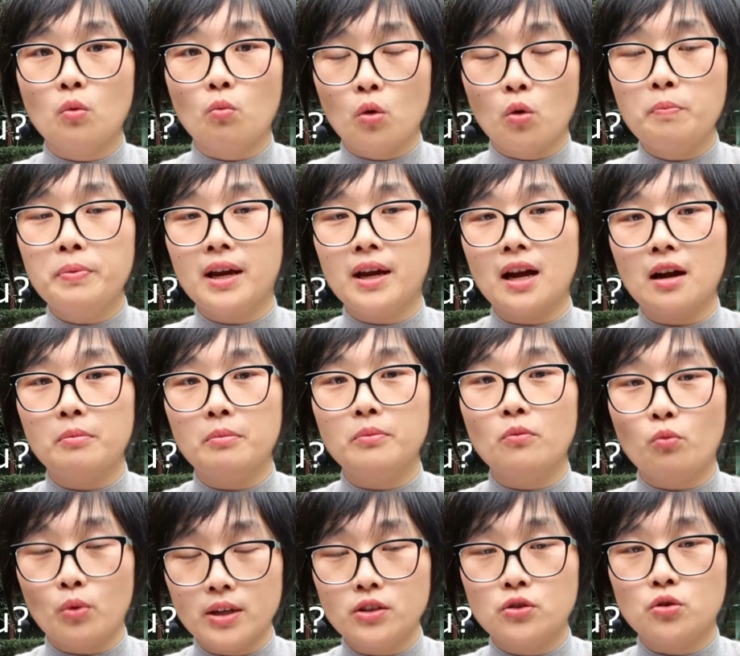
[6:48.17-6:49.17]
will
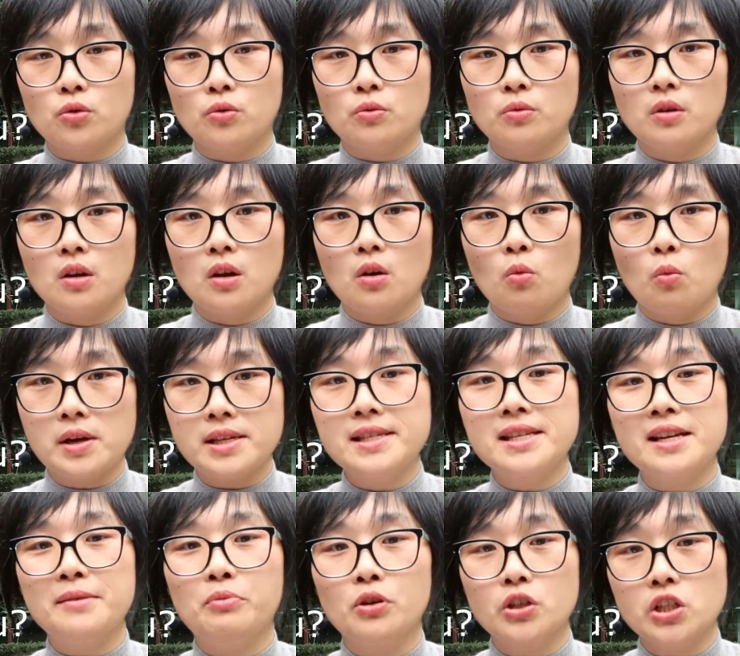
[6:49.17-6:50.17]
become rental
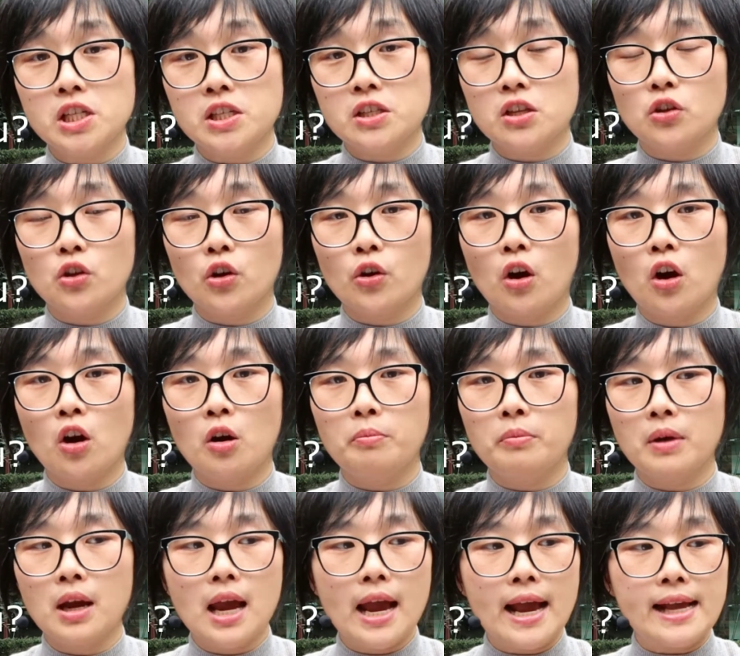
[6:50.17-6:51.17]
once they purchase a new
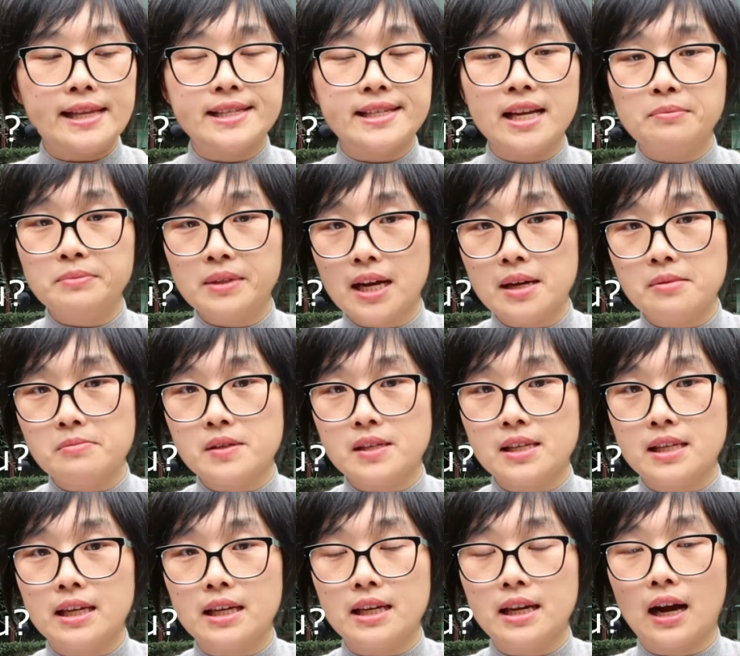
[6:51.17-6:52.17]
home. And
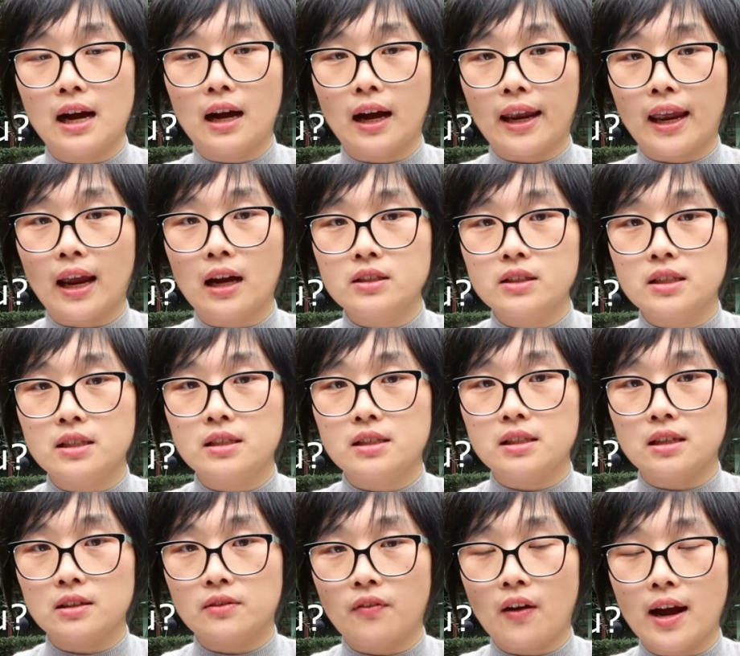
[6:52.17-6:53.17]
sometimes the
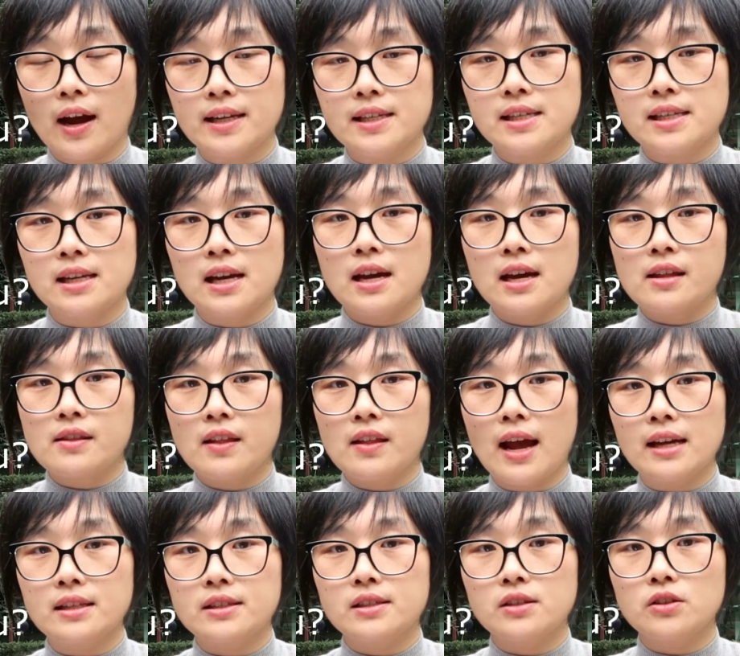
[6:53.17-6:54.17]
accountant advise
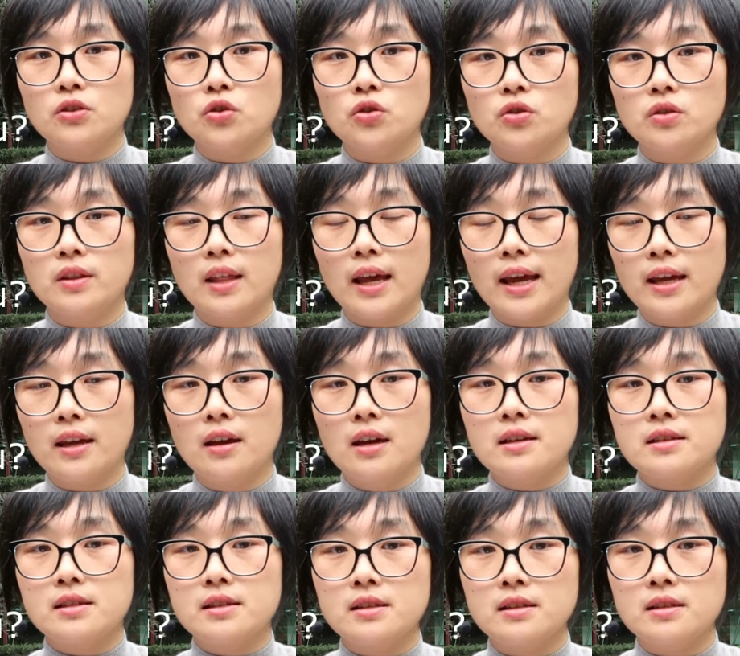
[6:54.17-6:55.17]
that
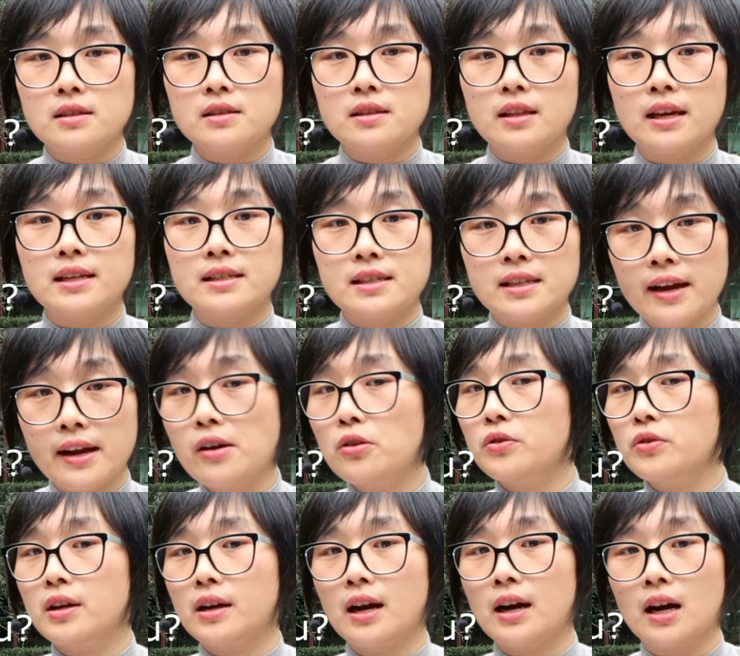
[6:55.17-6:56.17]
they
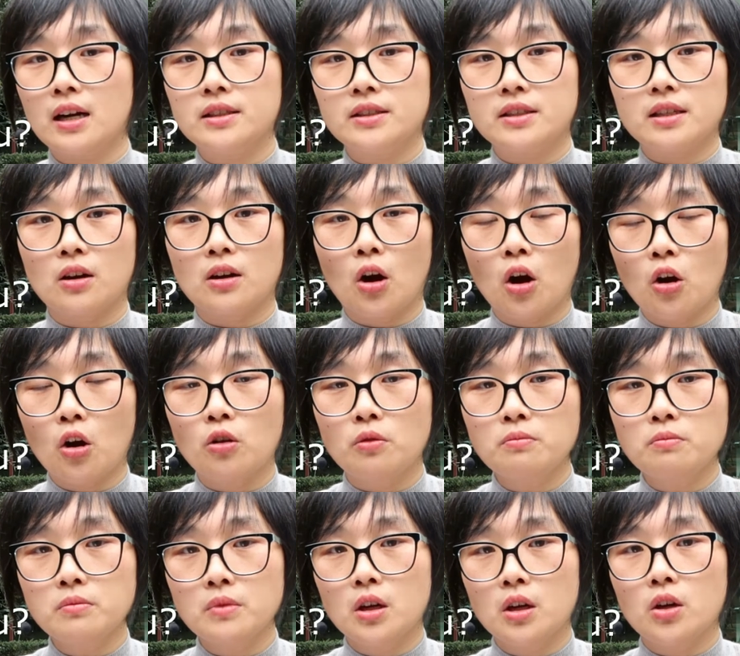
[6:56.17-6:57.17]
sell the current
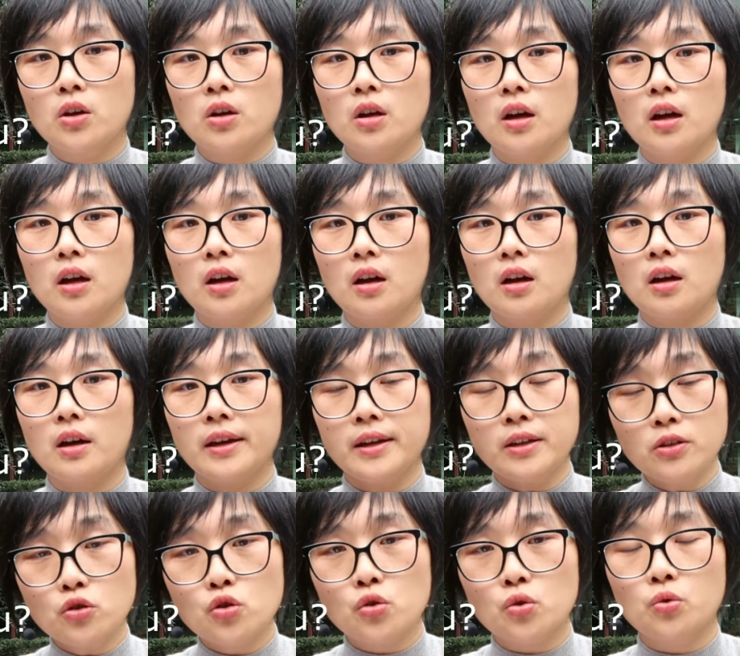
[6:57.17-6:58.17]
home
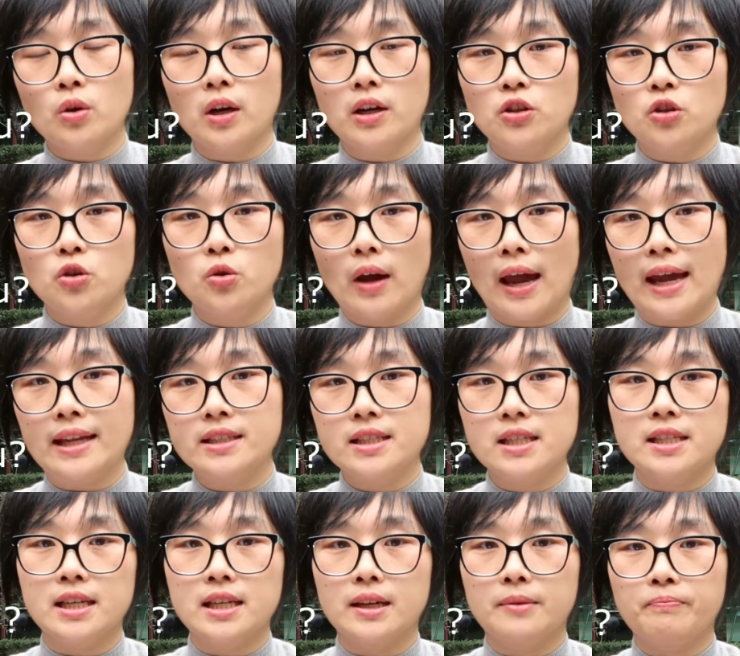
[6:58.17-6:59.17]
into a new
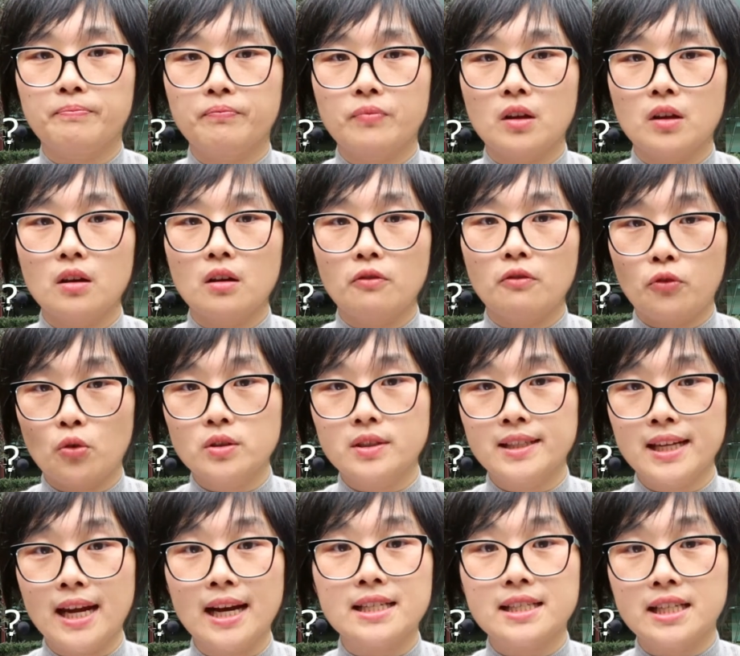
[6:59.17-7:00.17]
entity for
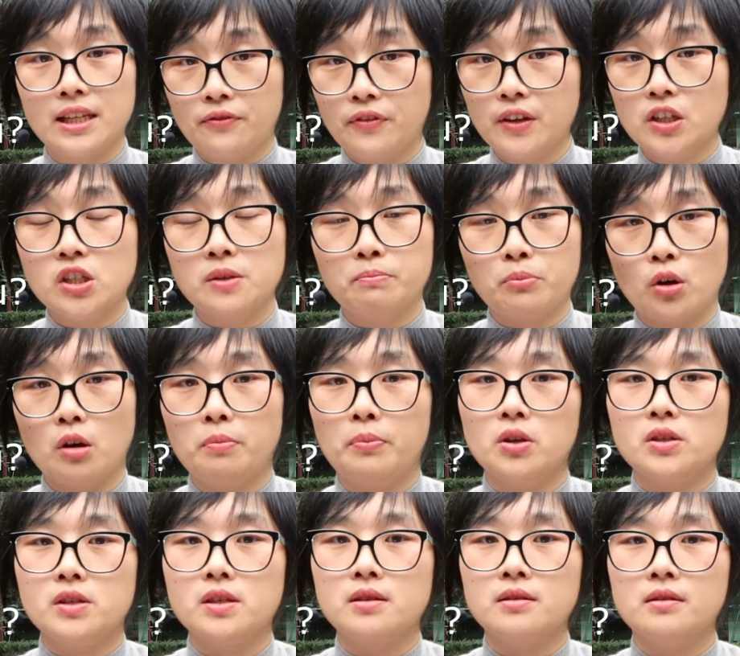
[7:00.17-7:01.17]
tax efficient
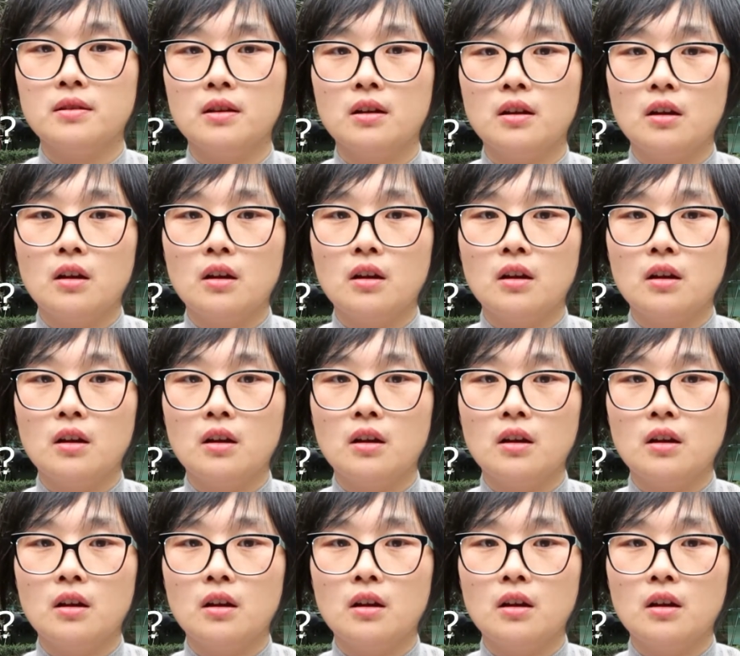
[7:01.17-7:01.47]
purpose.